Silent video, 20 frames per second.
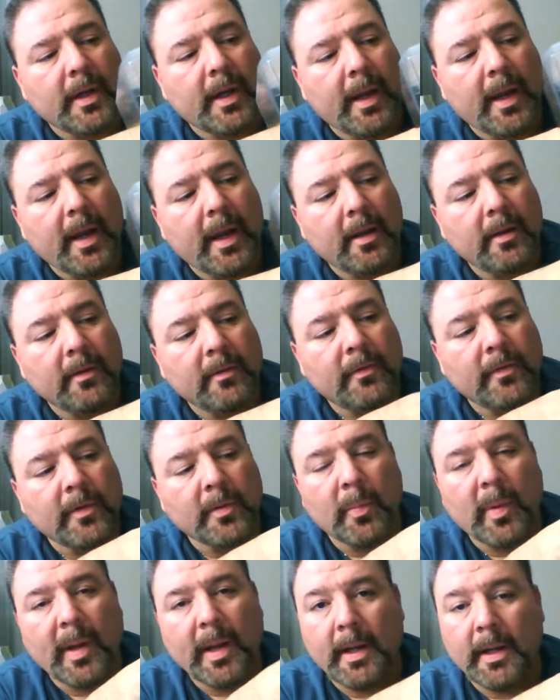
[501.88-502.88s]
I have for
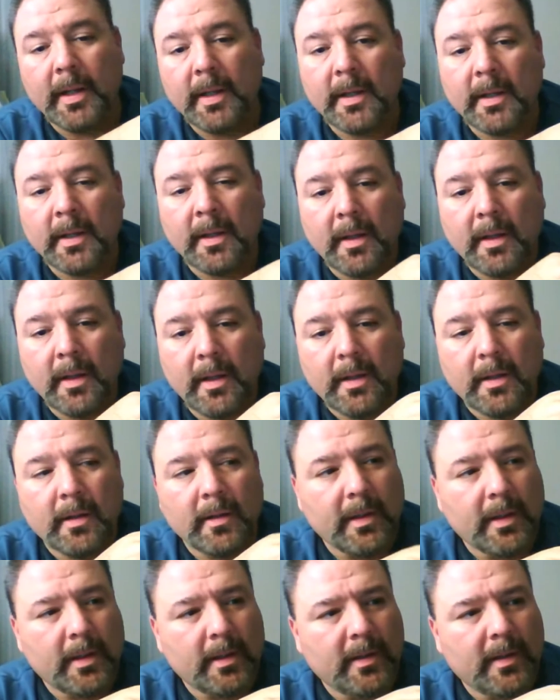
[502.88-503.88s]
painting
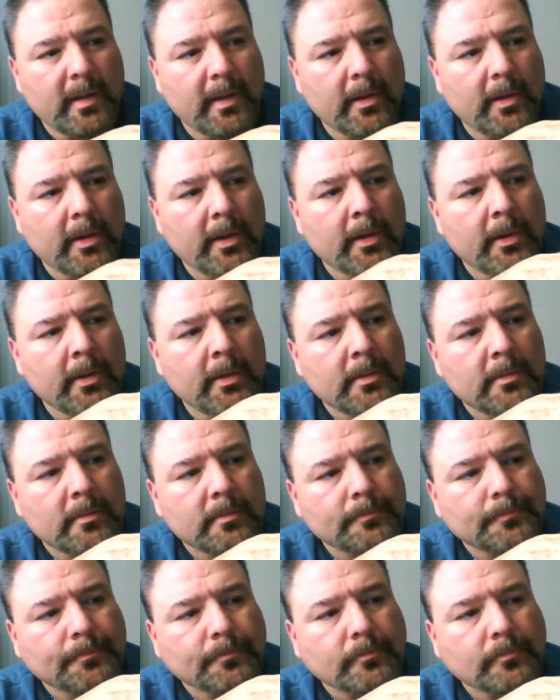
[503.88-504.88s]
the interior.
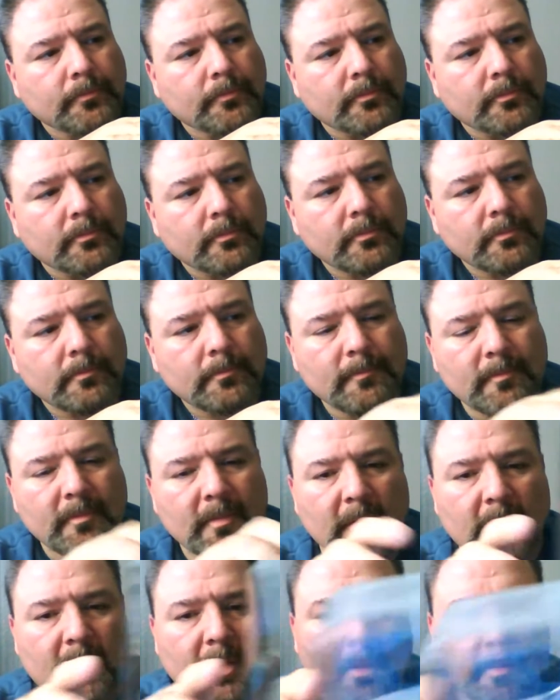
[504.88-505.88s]

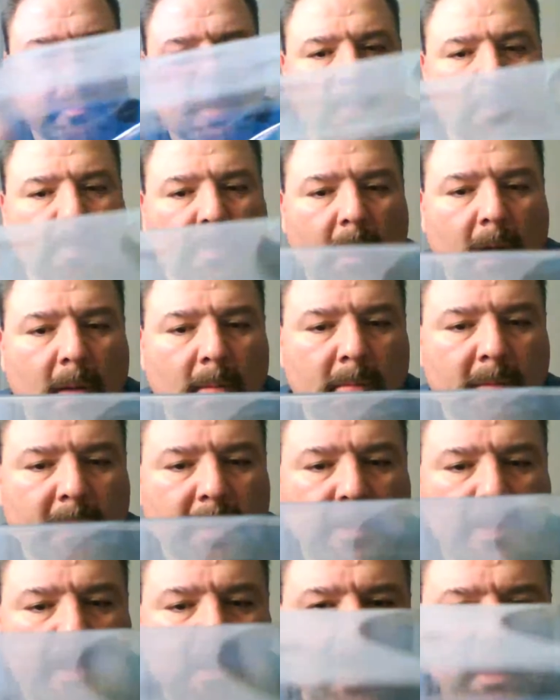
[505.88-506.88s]
You probably
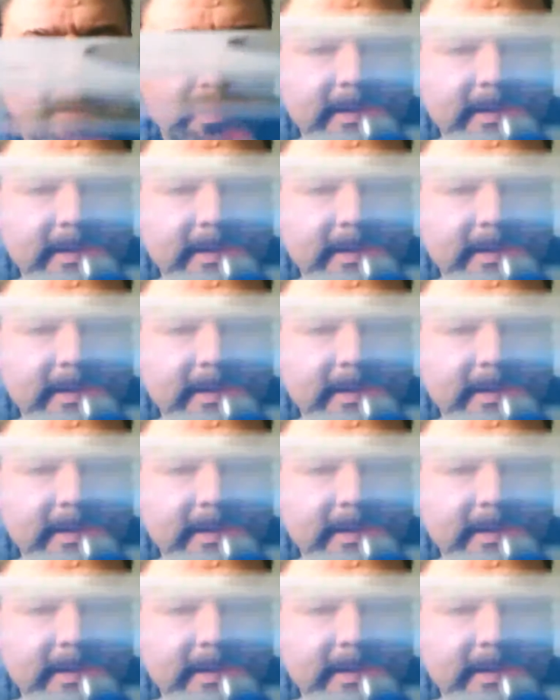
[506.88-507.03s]
can't